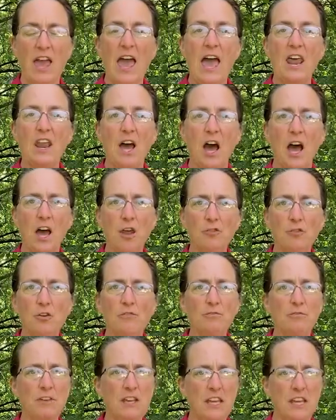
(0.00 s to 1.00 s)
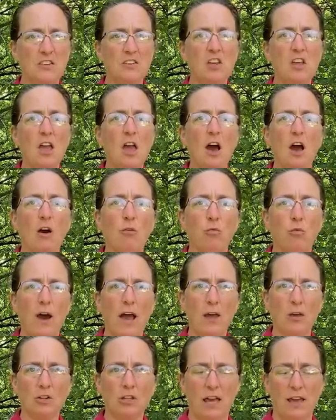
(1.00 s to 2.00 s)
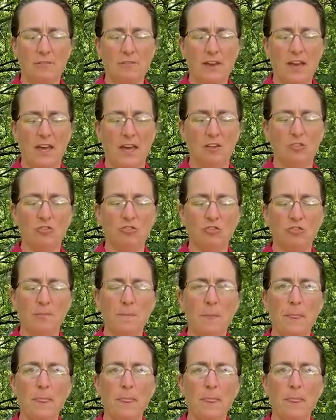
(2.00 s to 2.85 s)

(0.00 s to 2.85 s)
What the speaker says: and 100 feet of wildlife hedge.